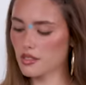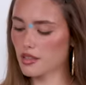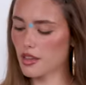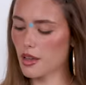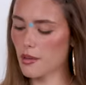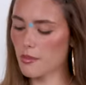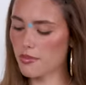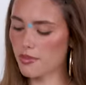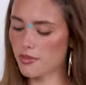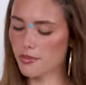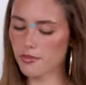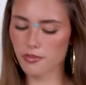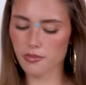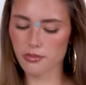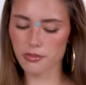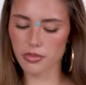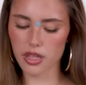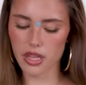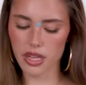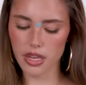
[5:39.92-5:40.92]
yep,
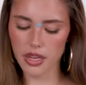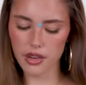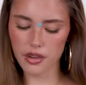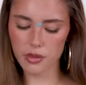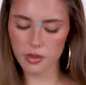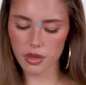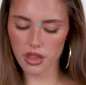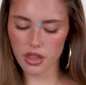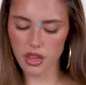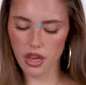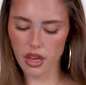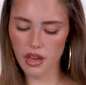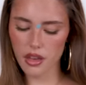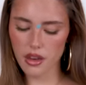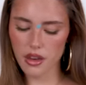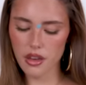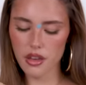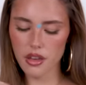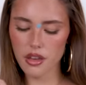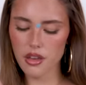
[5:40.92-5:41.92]
plagued with that.